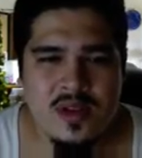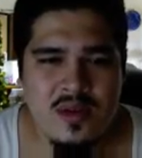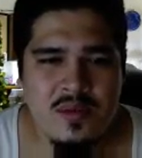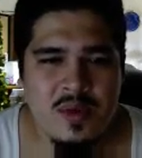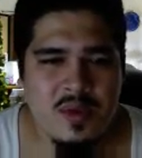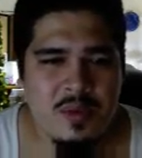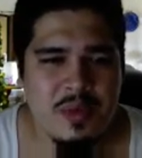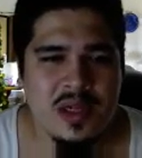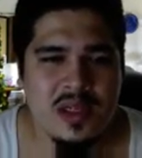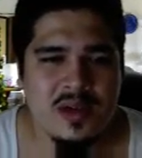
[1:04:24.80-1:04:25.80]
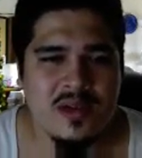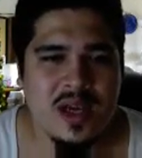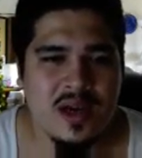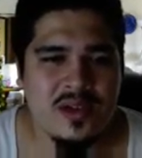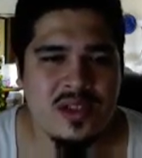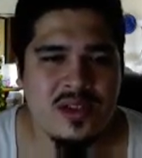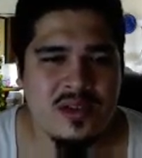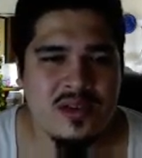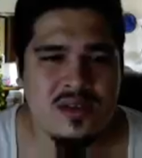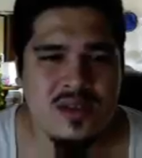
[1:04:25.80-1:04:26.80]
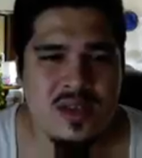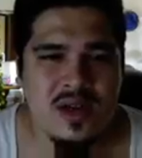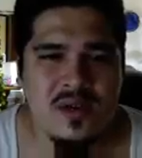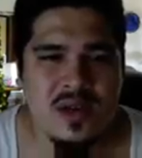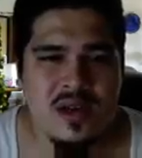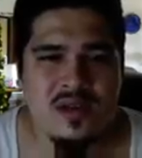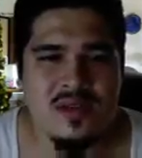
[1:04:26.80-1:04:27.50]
we'll put a little couch. There we go.